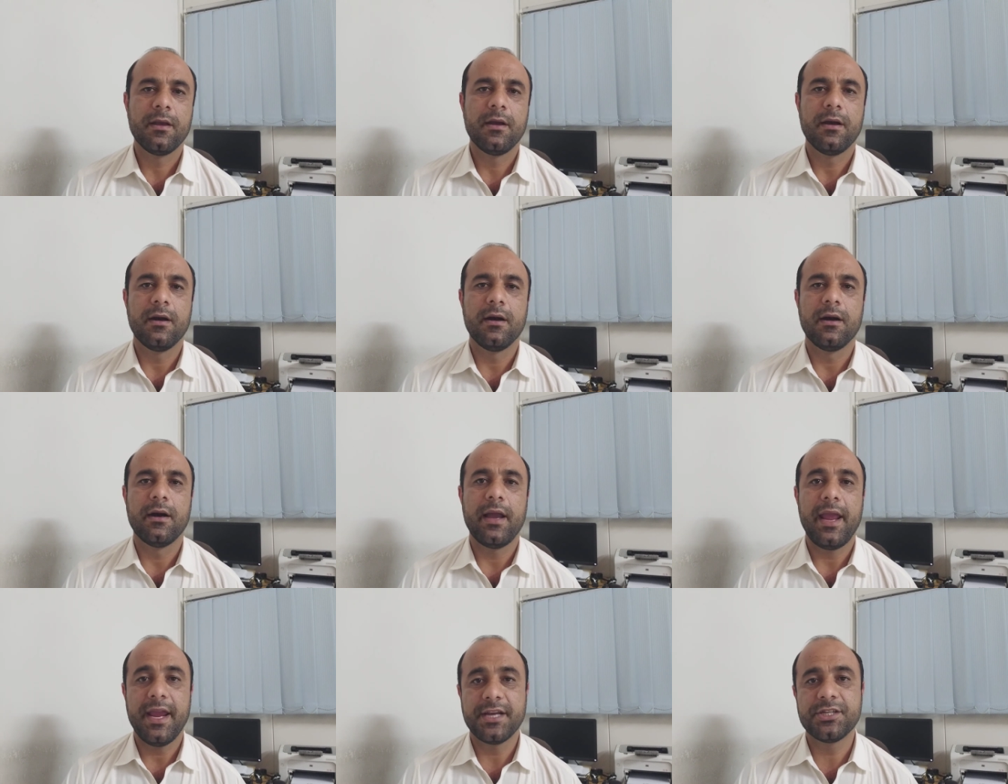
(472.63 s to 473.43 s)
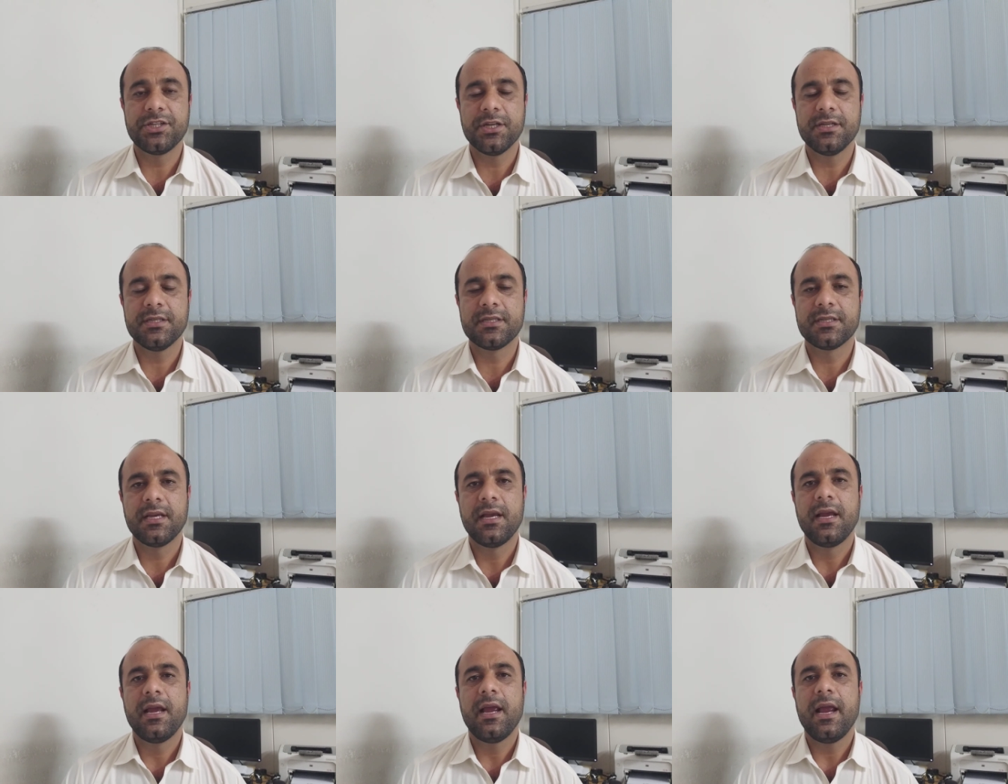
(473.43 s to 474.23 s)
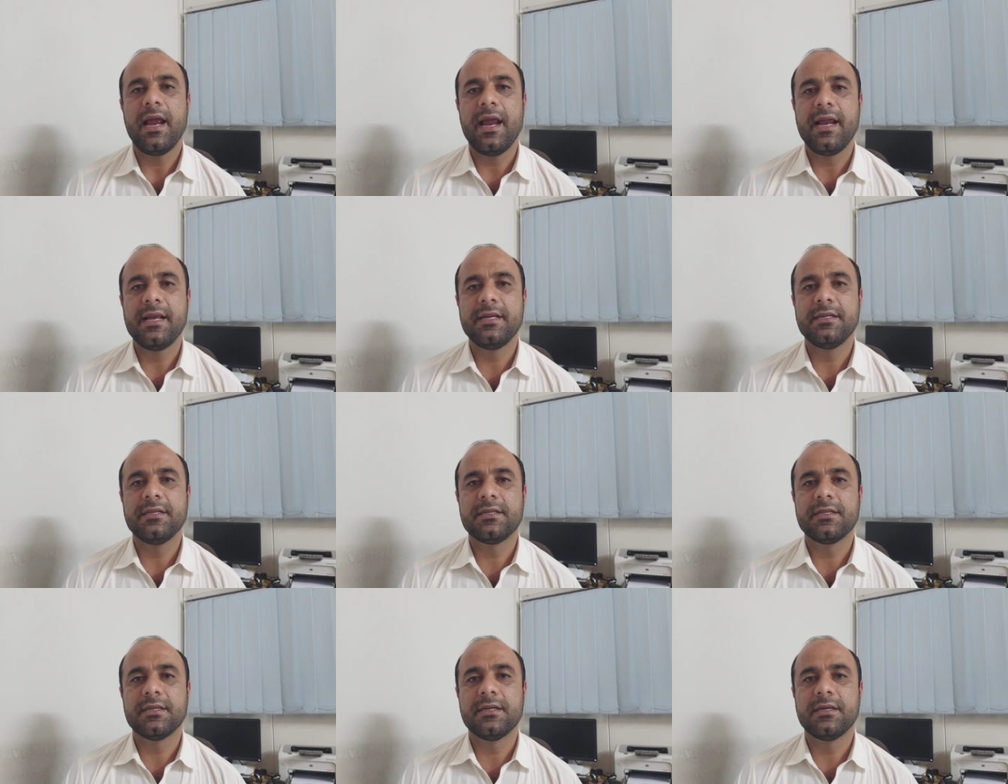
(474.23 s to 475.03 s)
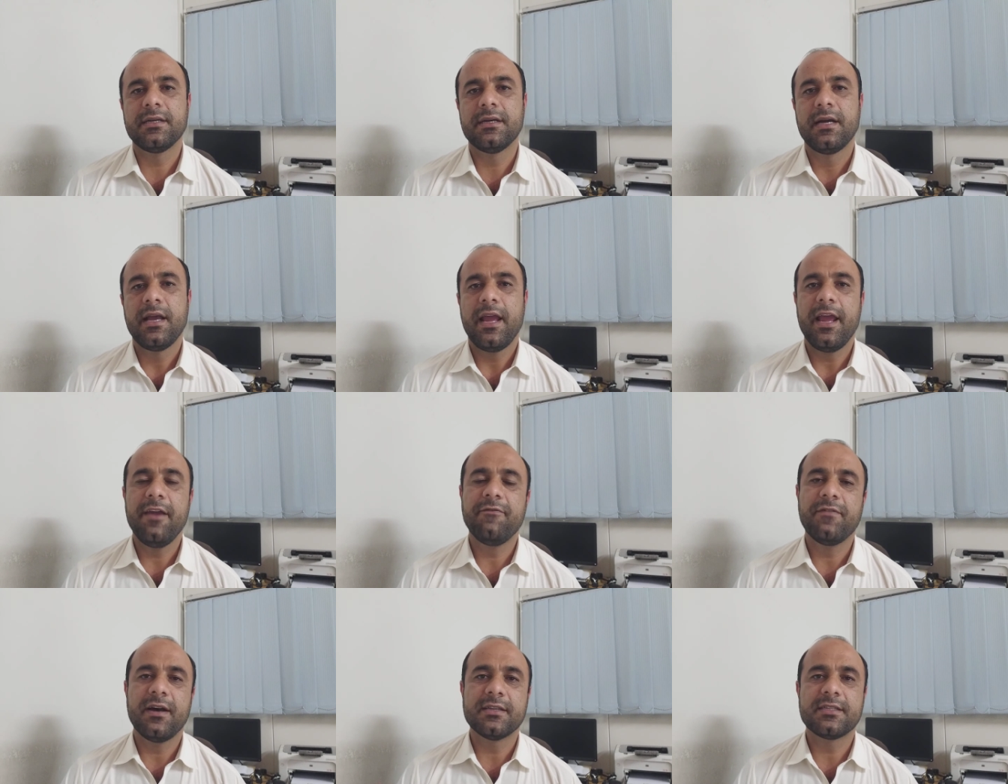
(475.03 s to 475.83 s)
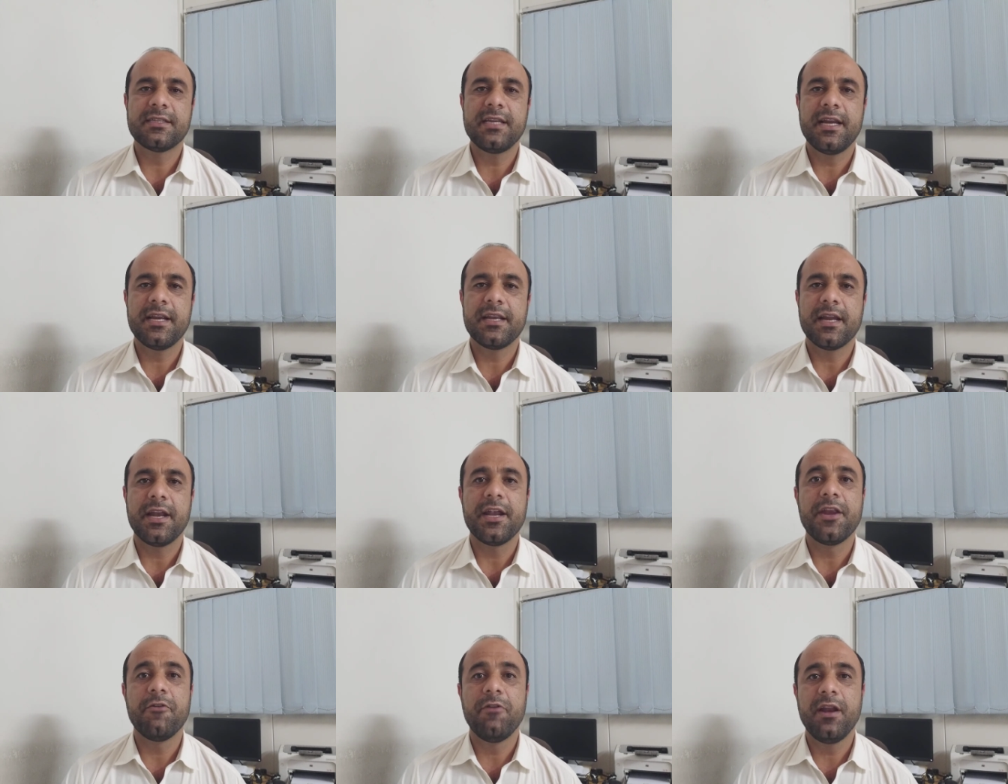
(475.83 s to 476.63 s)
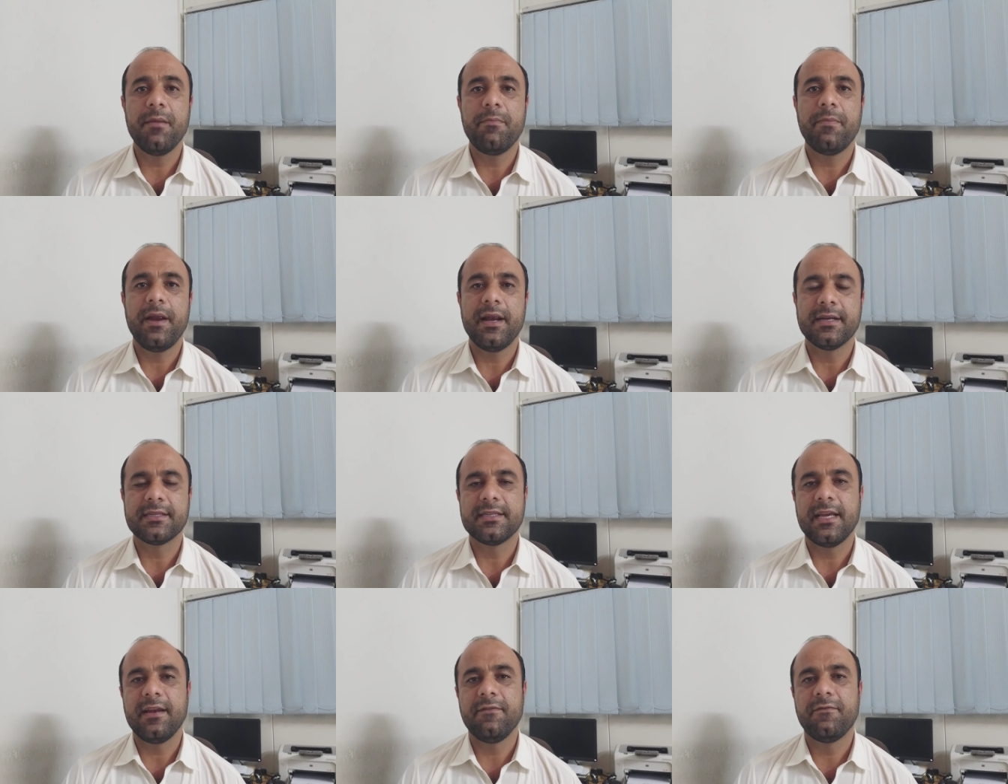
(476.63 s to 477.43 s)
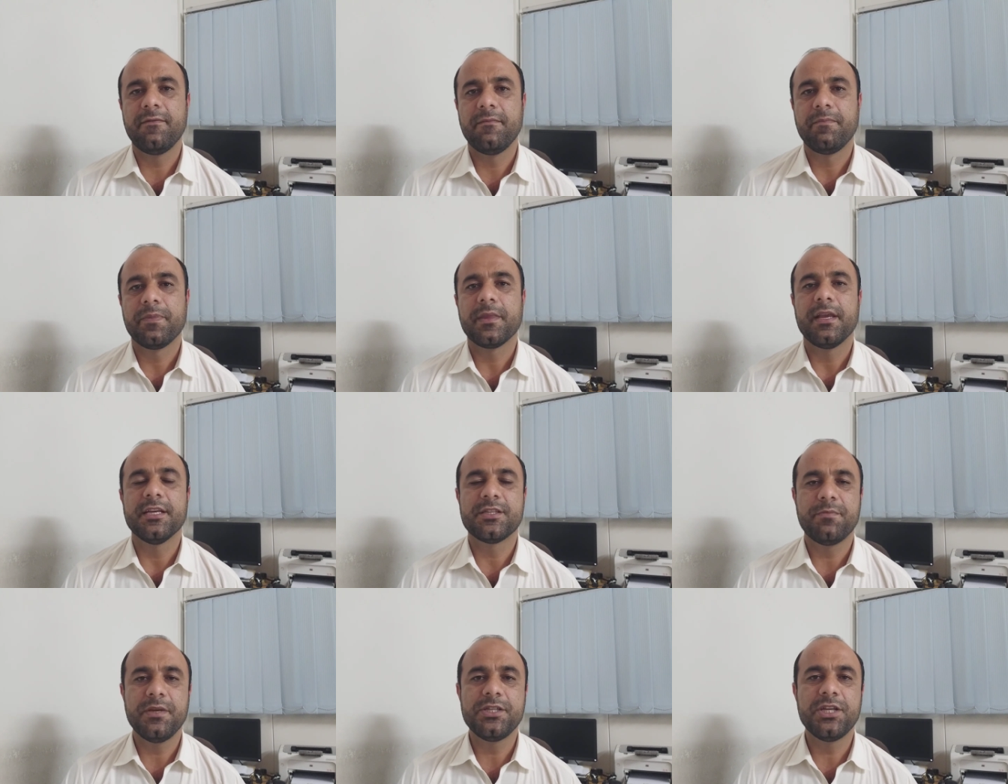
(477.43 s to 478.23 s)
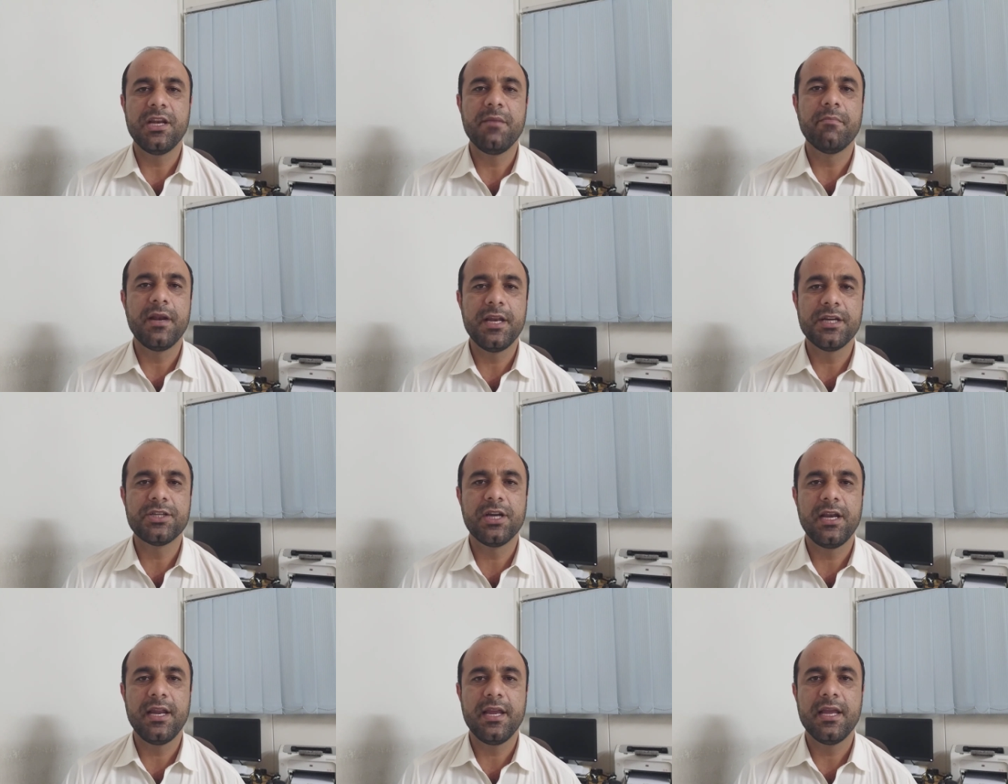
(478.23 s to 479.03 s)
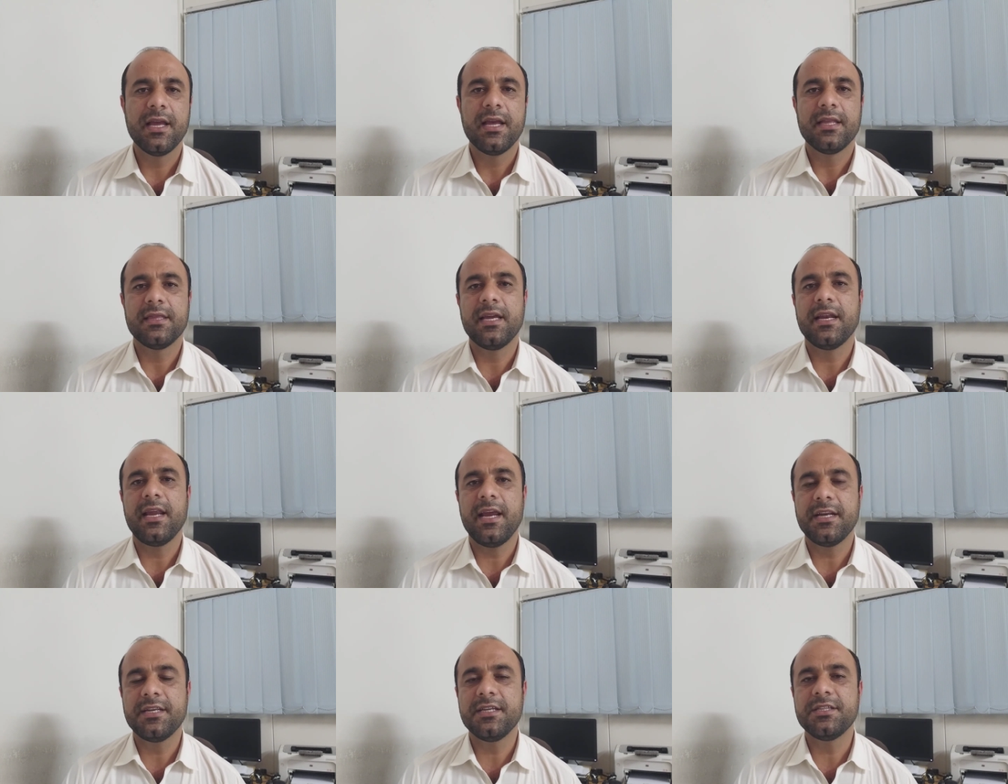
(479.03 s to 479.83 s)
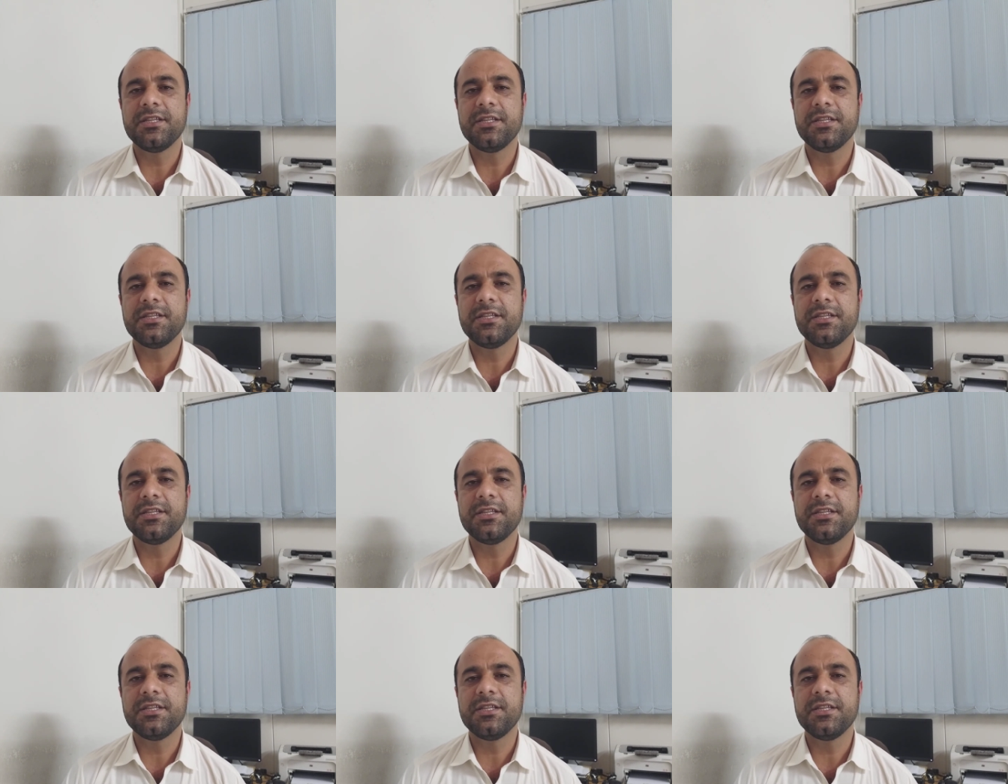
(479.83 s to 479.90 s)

uh, actions and uh, if a state develop itself especially militarily then it is